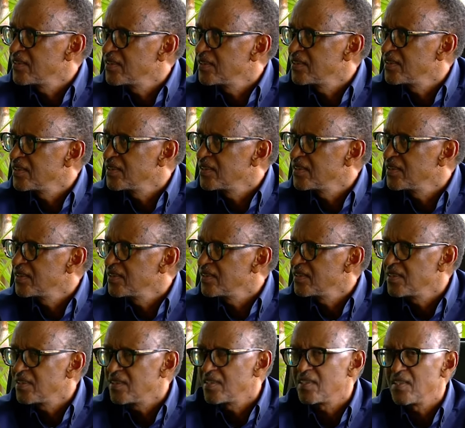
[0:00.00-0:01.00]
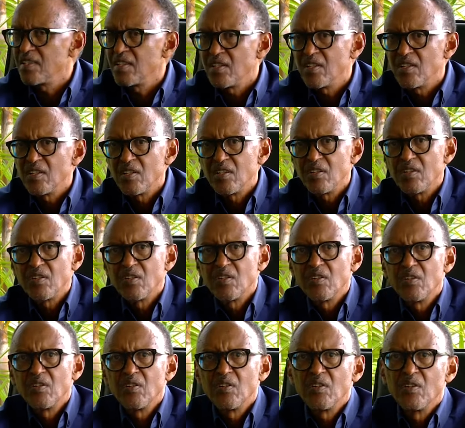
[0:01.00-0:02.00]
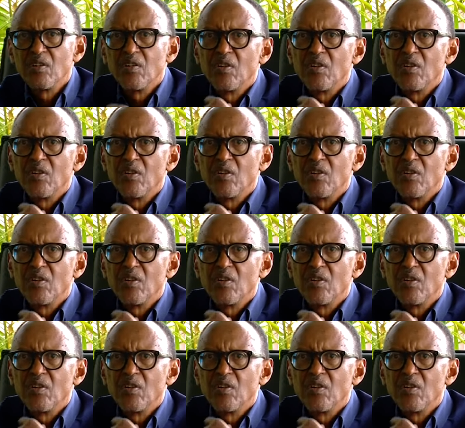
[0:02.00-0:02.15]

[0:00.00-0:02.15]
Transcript: No one is speaking in this clip.